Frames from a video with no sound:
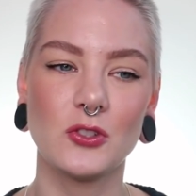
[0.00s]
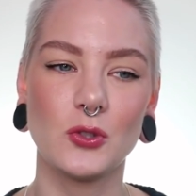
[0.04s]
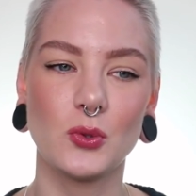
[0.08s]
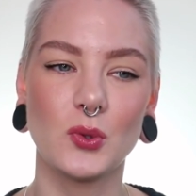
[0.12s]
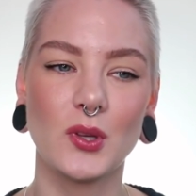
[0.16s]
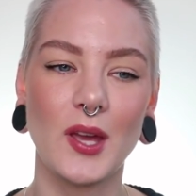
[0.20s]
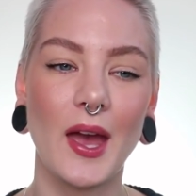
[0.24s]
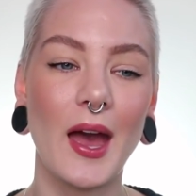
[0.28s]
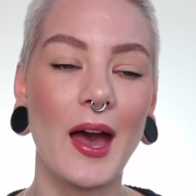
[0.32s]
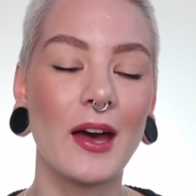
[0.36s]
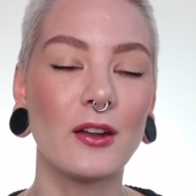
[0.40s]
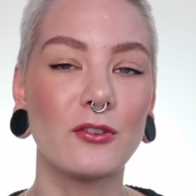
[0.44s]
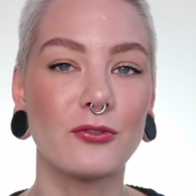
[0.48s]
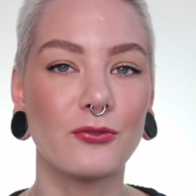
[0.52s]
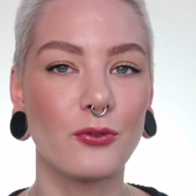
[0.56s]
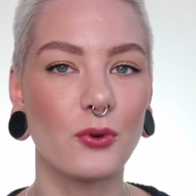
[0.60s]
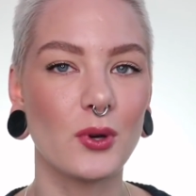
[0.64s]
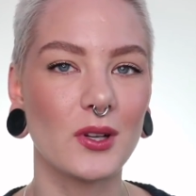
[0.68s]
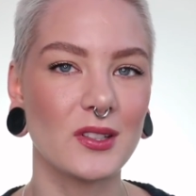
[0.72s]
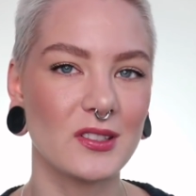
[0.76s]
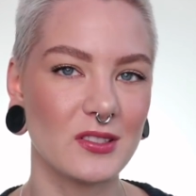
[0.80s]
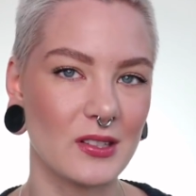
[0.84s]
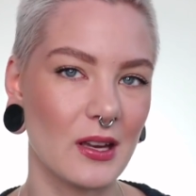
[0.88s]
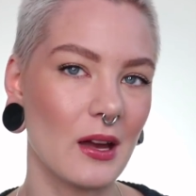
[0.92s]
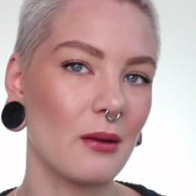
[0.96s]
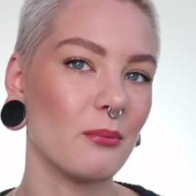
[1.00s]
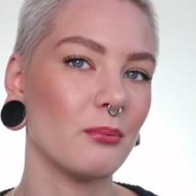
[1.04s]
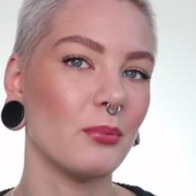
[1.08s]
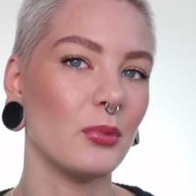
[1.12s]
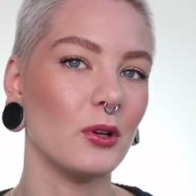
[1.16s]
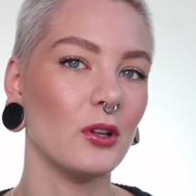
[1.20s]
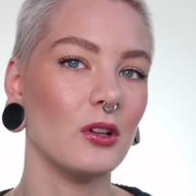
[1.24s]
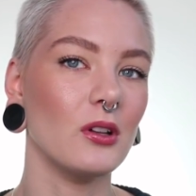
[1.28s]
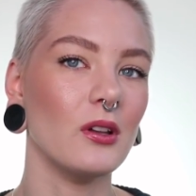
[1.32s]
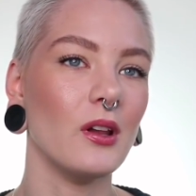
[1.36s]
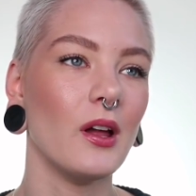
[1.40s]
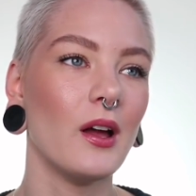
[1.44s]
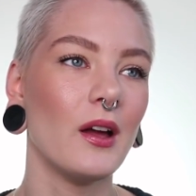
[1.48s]
You can, for
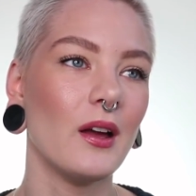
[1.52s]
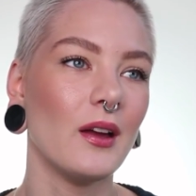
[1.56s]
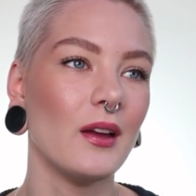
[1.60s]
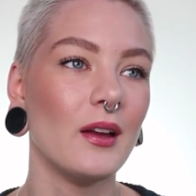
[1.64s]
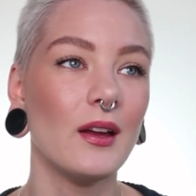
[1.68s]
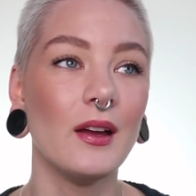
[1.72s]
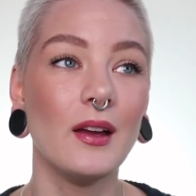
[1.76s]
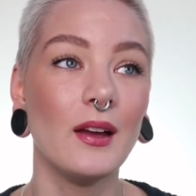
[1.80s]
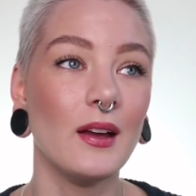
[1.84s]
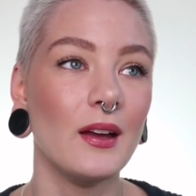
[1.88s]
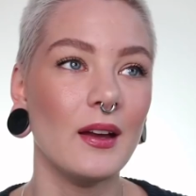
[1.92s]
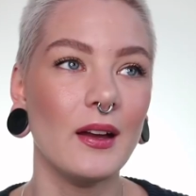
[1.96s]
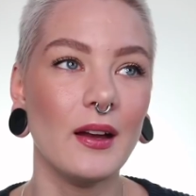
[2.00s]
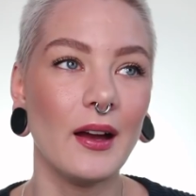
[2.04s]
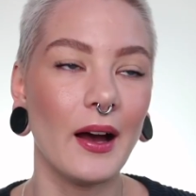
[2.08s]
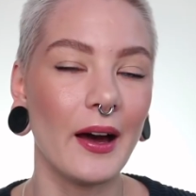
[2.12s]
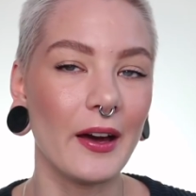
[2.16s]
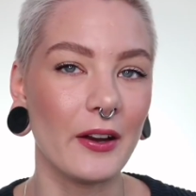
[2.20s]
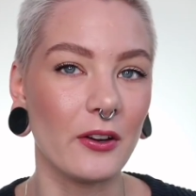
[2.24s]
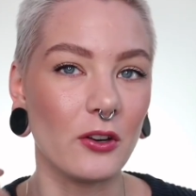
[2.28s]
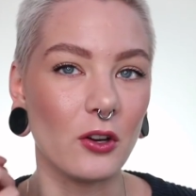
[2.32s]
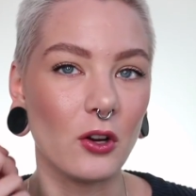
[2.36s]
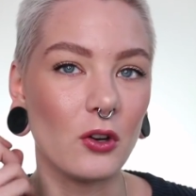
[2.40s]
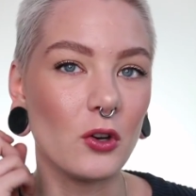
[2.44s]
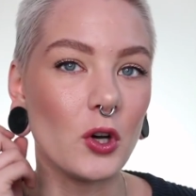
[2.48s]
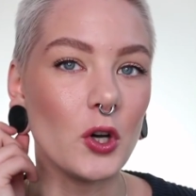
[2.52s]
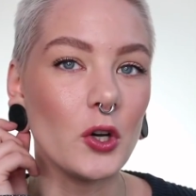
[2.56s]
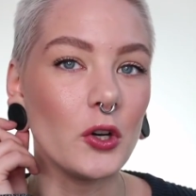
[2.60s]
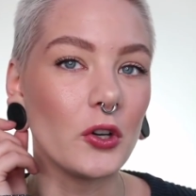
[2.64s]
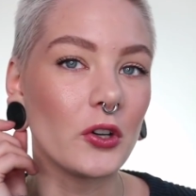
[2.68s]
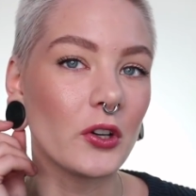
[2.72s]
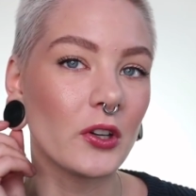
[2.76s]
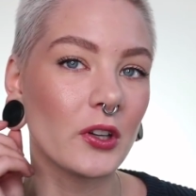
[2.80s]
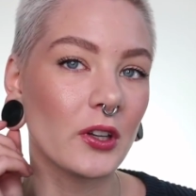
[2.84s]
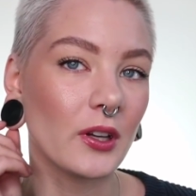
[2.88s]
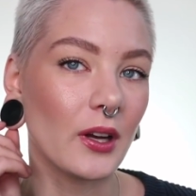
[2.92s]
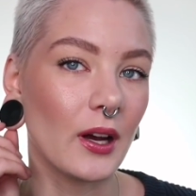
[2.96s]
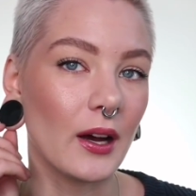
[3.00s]
example, I don't know,
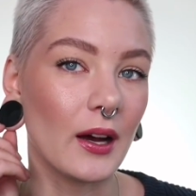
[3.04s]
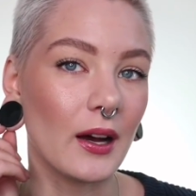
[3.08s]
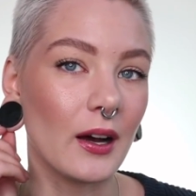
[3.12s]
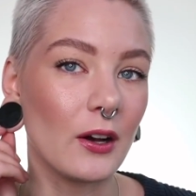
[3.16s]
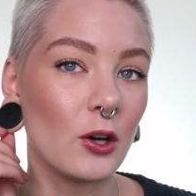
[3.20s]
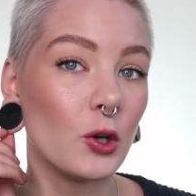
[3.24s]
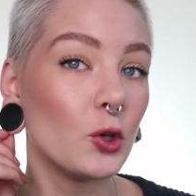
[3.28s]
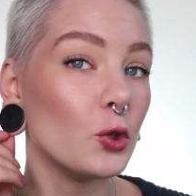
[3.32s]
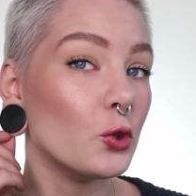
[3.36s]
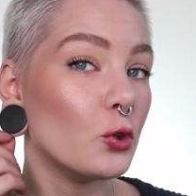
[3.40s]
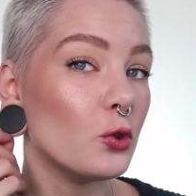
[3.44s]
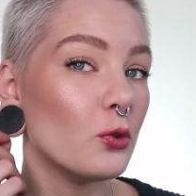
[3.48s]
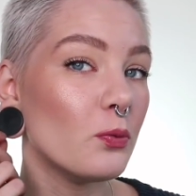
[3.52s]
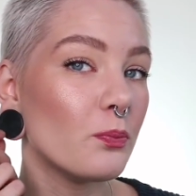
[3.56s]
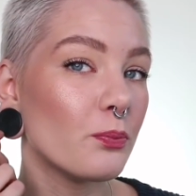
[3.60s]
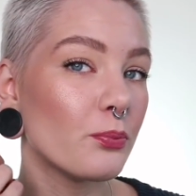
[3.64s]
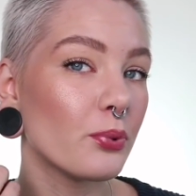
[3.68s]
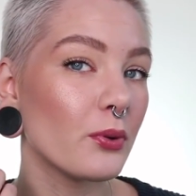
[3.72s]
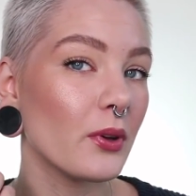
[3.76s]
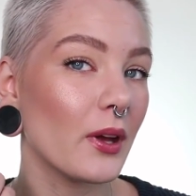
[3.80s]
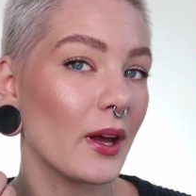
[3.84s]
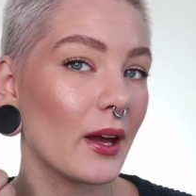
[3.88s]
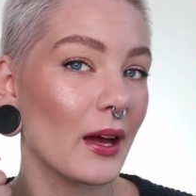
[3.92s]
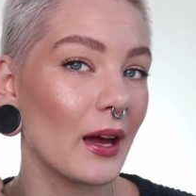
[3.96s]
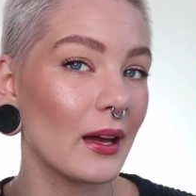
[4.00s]
hook a hoop